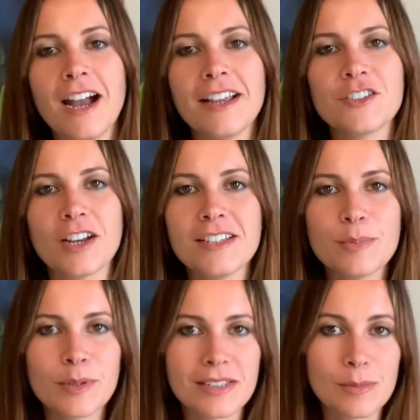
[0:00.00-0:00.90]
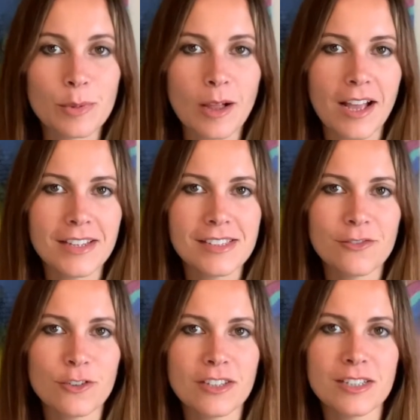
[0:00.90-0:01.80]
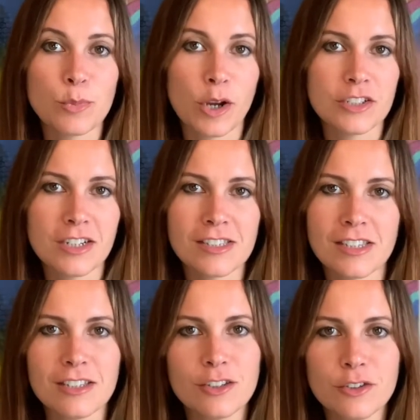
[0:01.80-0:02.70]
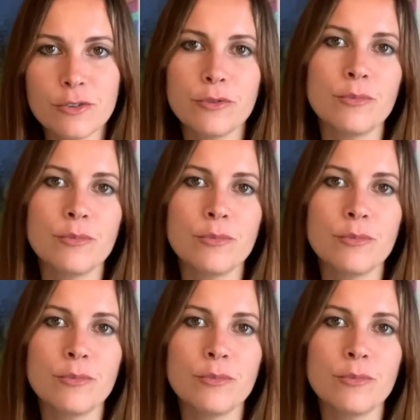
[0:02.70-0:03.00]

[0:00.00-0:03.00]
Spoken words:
I tried to pick supplies for these projects that you